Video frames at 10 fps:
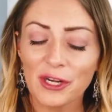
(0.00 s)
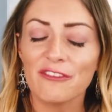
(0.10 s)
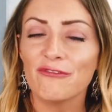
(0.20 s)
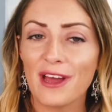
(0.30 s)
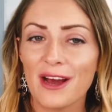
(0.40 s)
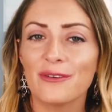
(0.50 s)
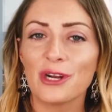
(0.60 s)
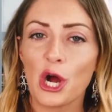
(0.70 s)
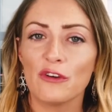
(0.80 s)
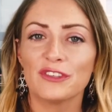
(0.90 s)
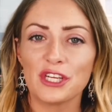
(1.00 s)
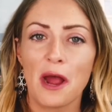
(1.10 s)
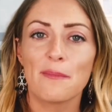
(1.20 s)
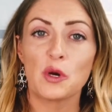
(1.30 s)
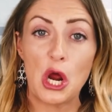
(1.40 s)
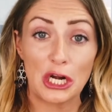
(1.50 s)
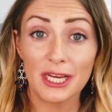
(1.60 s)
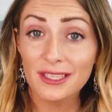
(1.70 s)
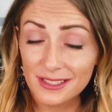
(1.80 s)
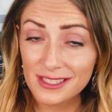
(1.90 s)
already found all of the top
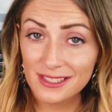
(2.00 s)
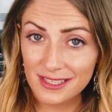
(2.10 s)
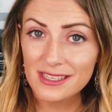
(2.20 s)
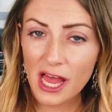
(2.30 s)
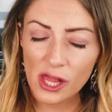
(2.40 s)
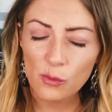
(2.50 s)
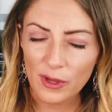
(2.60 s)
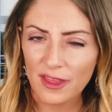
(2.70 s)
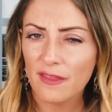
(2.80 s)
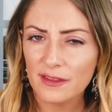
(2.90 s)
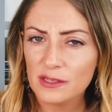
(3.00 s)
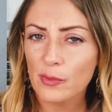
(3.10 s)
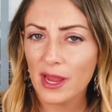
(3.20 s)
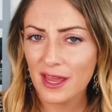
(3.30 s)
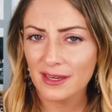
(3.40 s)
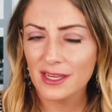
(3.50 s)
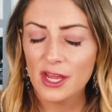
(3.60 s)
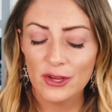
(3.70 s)
products to sell within this brand,